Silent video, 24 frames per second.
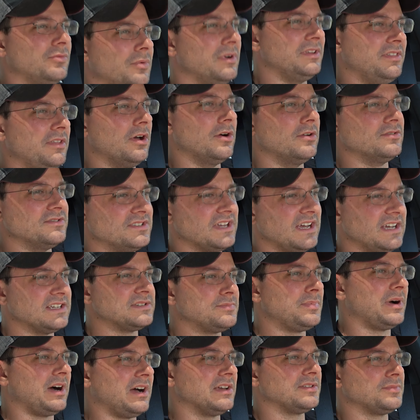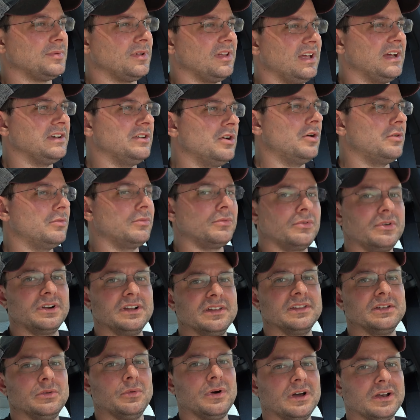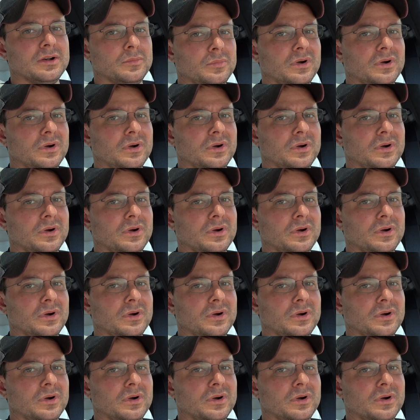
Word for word: with those as possible. I don't really want to